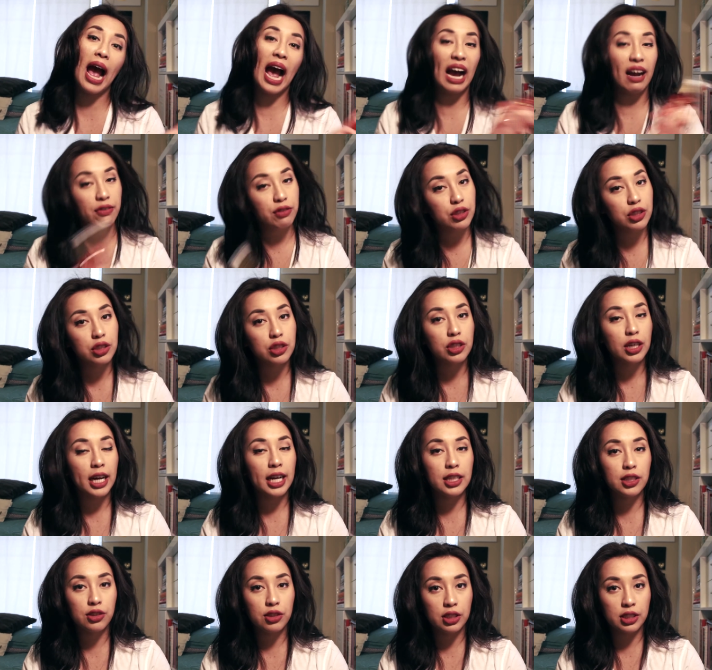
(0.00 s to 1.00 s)
after
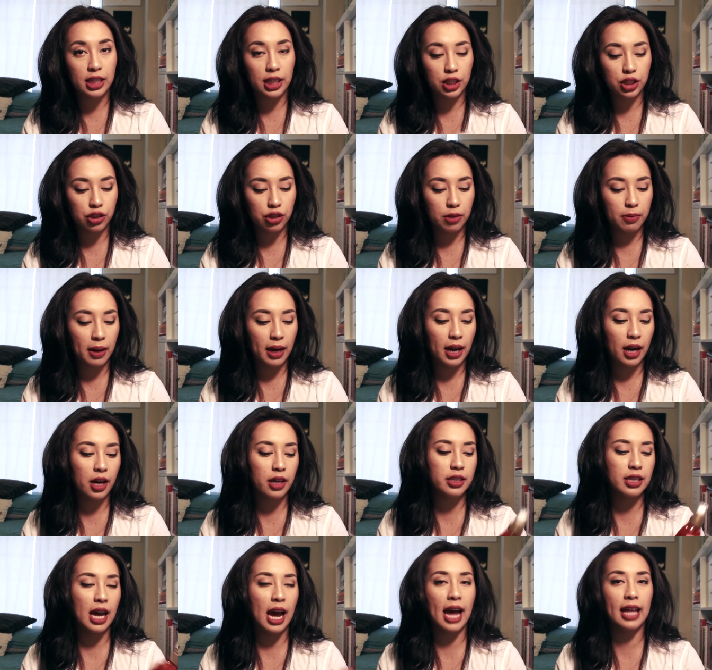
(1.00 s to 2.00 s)
I do the texture in my
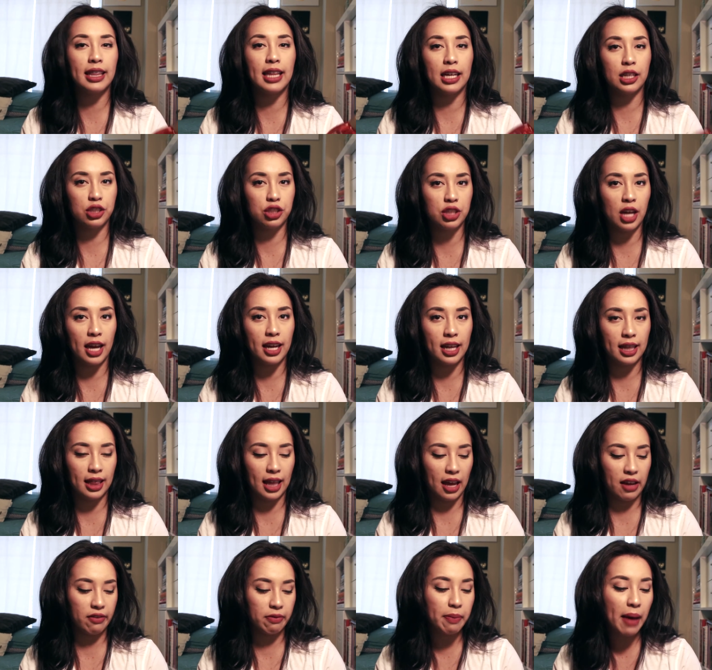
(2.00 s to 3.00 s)
hair to add that shine and
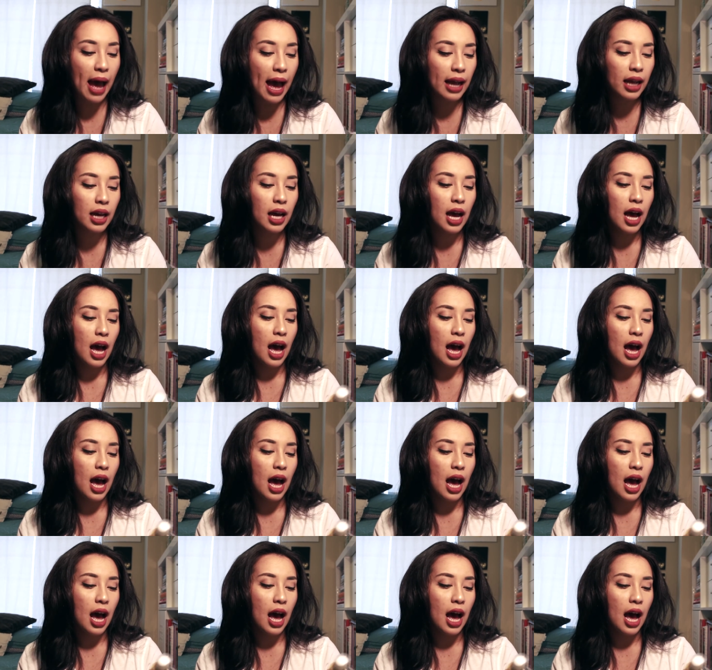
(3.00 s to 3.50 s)
life back.